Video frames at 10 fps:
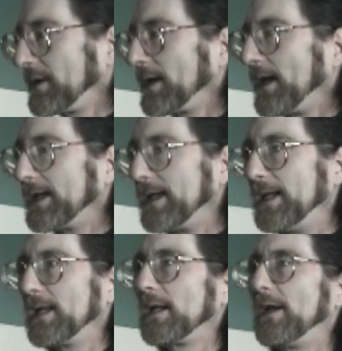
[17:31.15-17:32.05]
and I
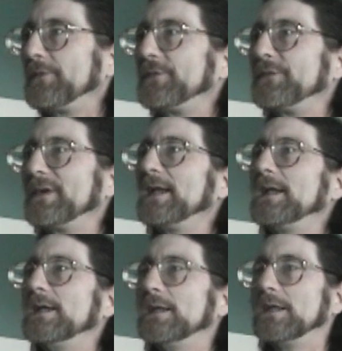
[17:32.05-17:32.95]
cannot
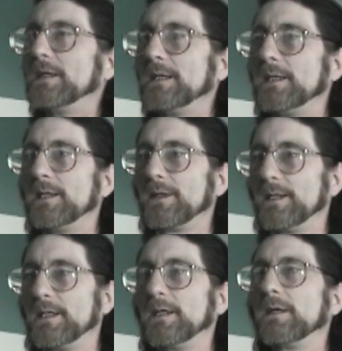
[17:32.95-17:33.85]
see
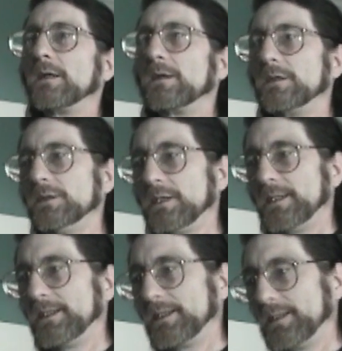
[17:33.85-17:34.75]
anything
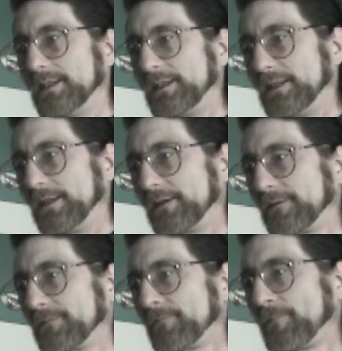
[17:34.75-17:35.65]
good in it,
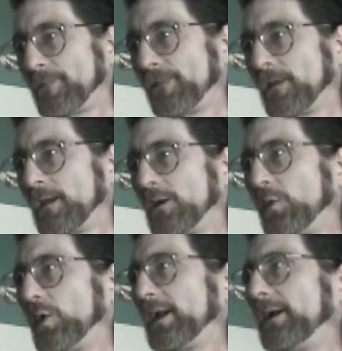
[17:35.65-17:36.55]

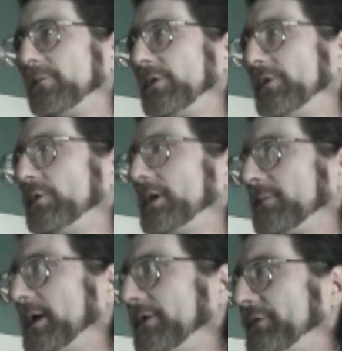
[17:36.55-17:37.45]
what I'm doing
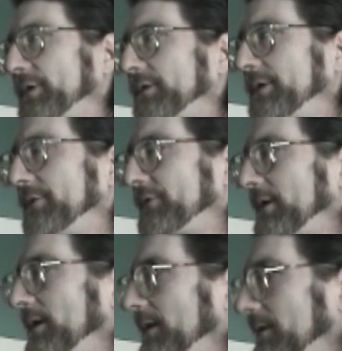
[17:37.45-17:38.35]
basically is
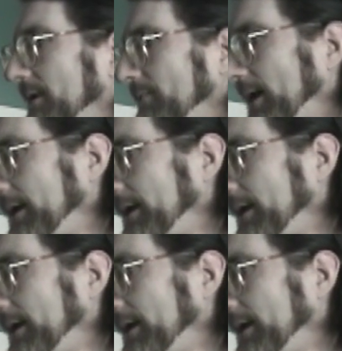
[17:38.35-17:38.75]
saying that my